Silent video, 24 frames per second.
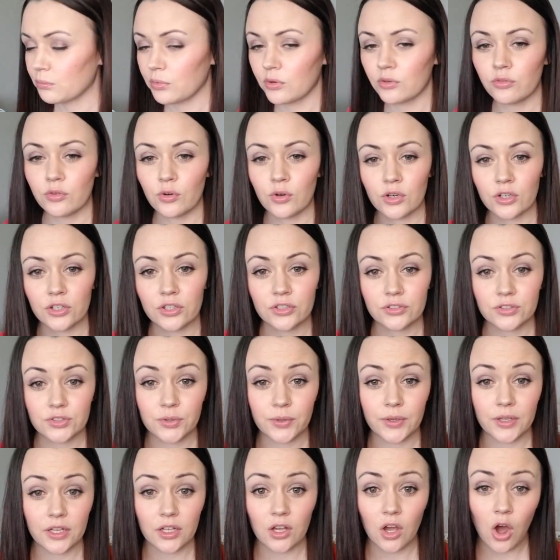before you're
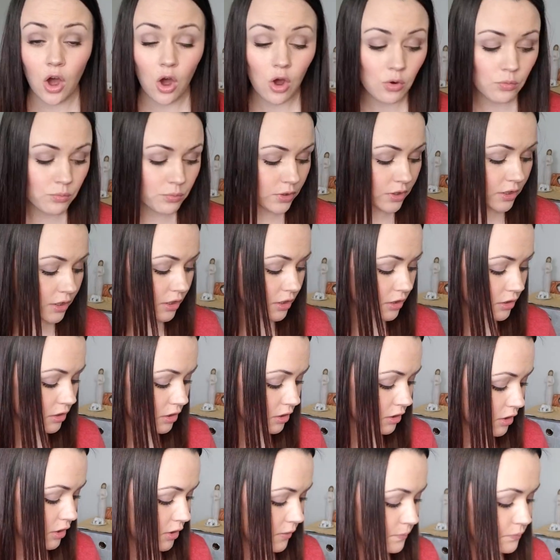doing homework
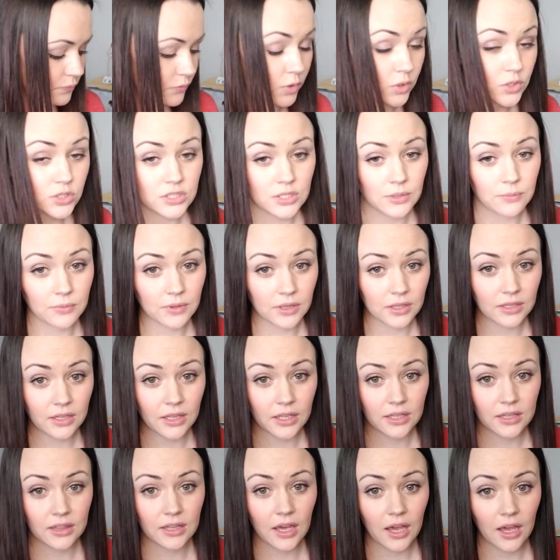or something
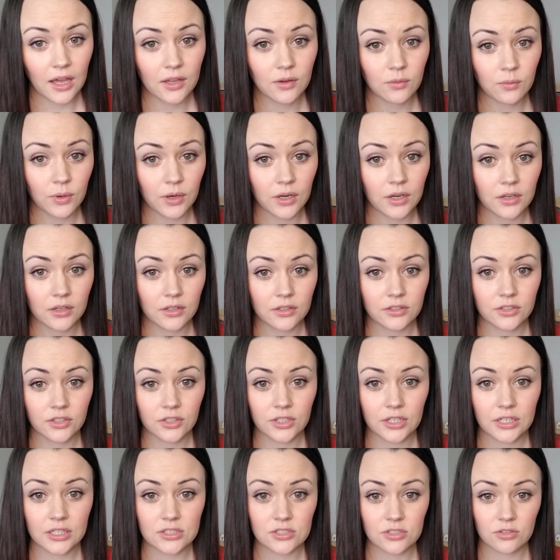like that, where your
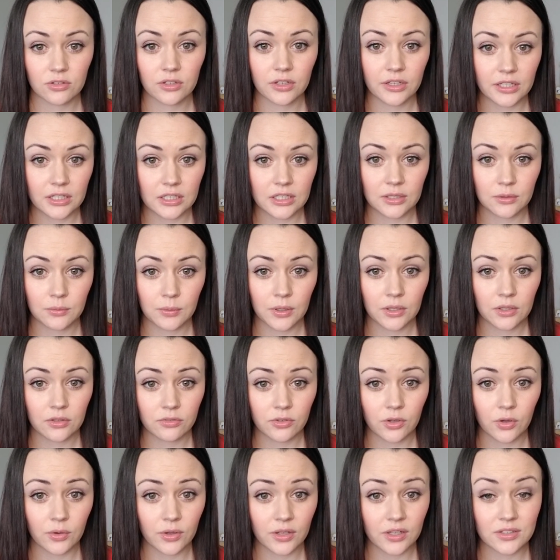kids are really going to need to be able to
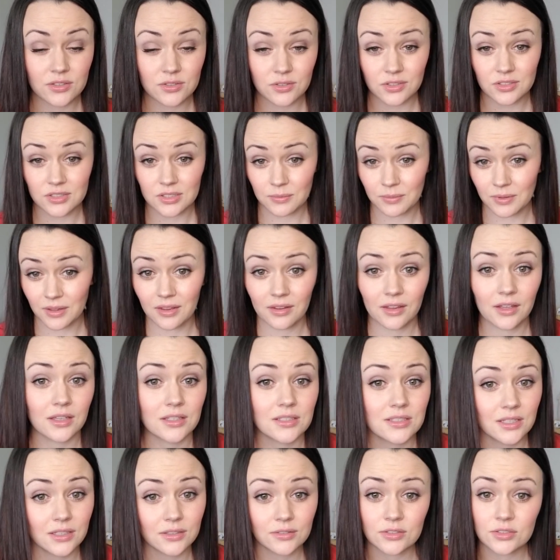focus, or something they could
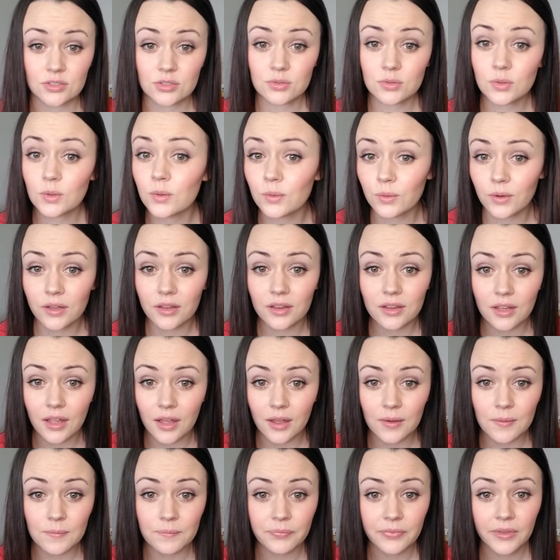take to school with
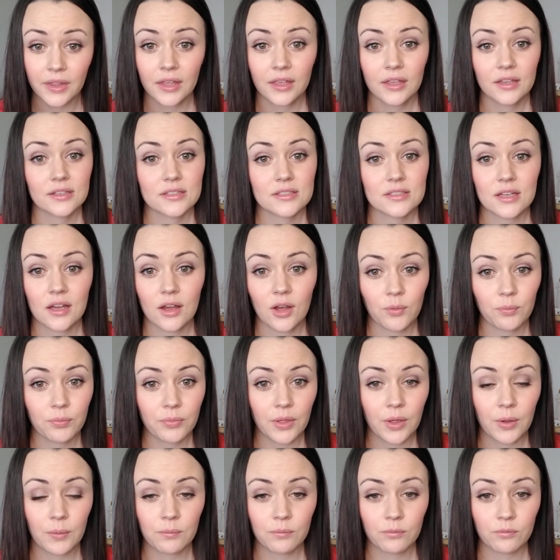them to help
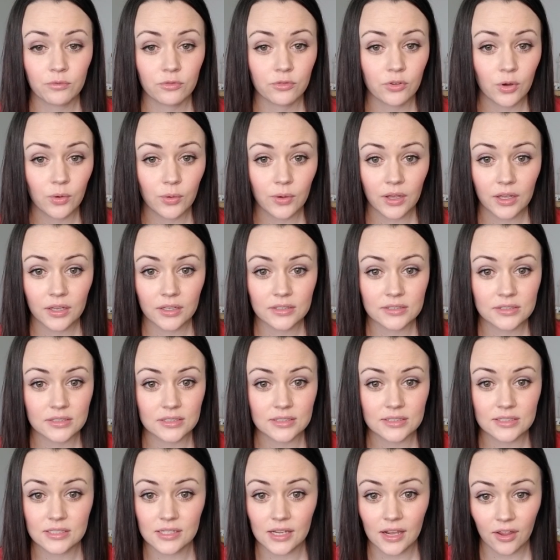them focus
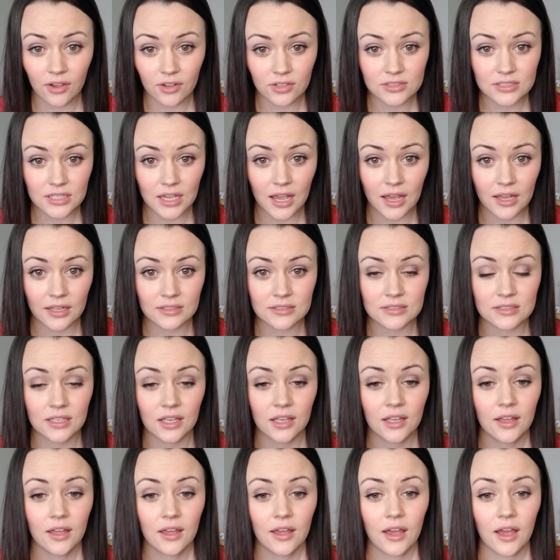and stay on task.
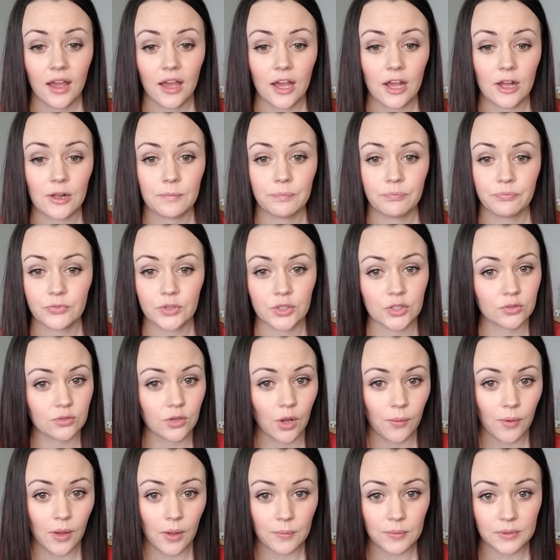You can
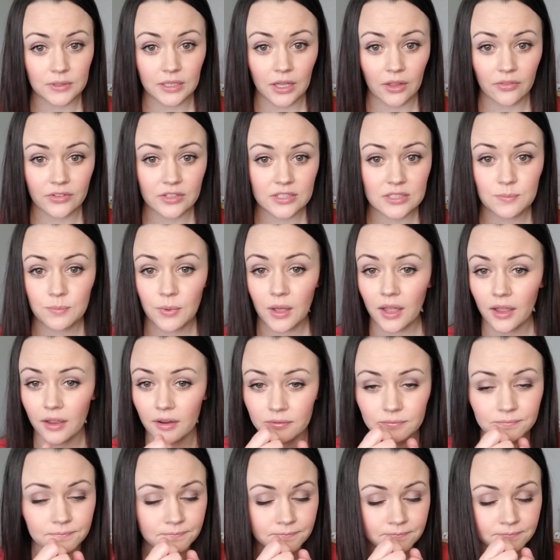rub it up and down the
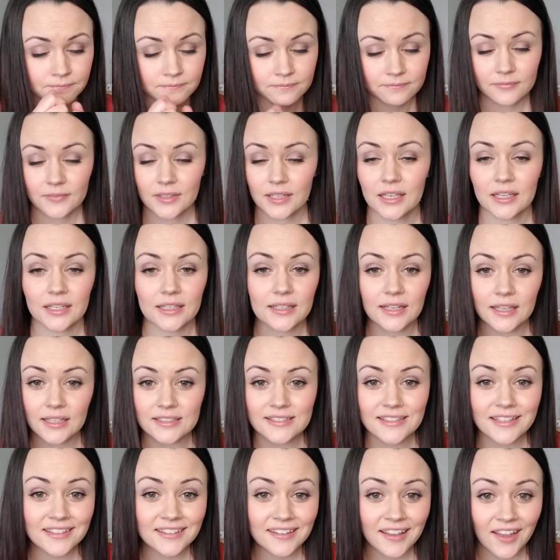spine, take a nice
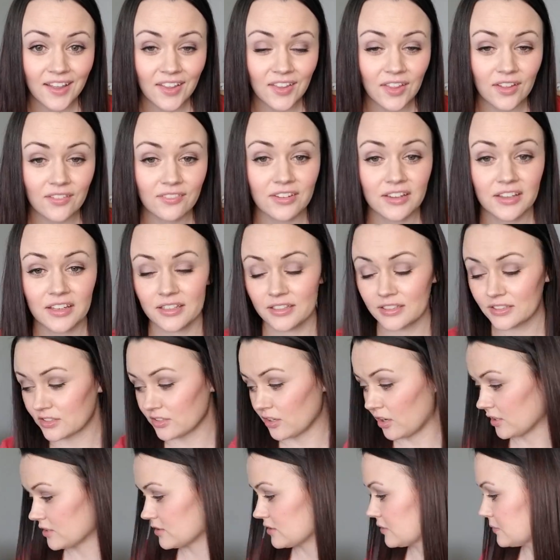inhale of it, and it's
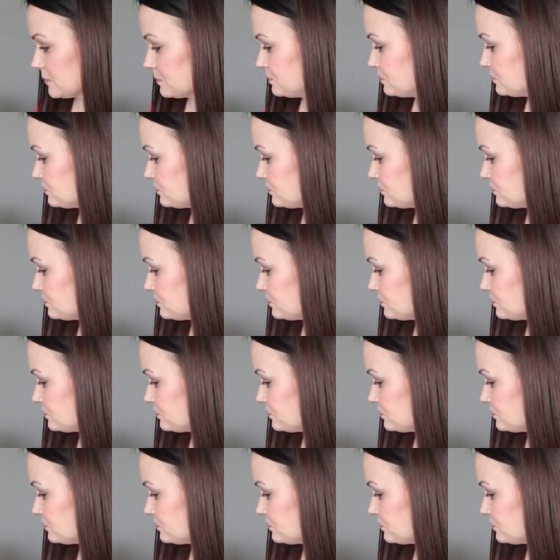awesome.